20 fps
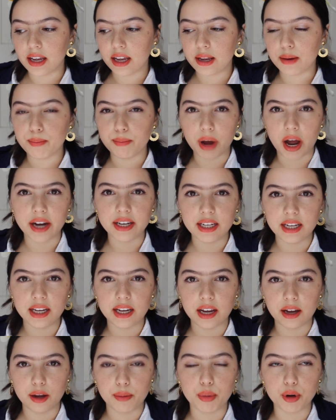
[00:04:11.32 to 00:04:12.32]

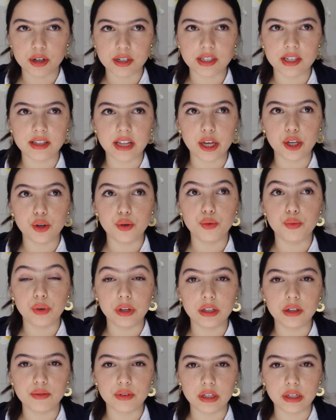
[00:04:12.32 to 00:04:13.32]
embodying a person that you
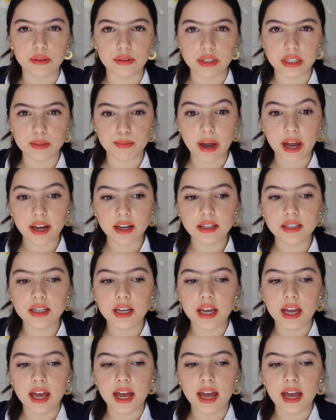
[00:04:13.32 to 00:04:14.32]
really, really respect
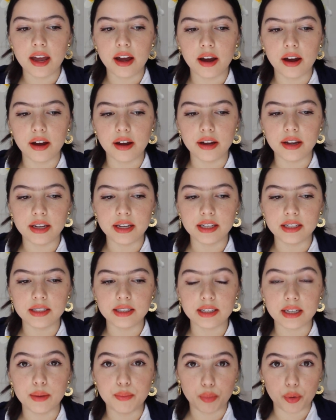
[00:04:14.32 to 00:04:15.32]
uh,
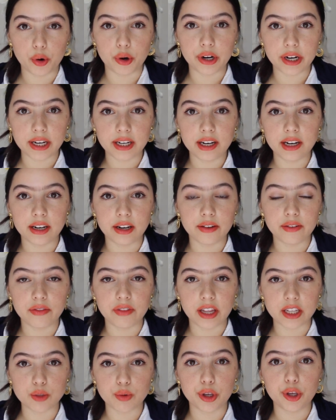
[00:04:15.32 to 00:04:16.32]
is important, and if
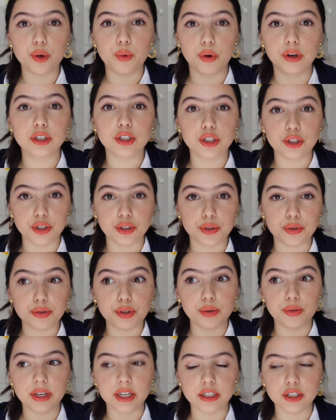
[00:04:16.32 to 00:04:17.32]
that's what you want to do,
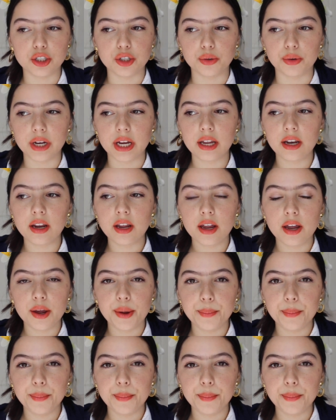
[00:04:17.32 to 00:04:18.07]
you can do it,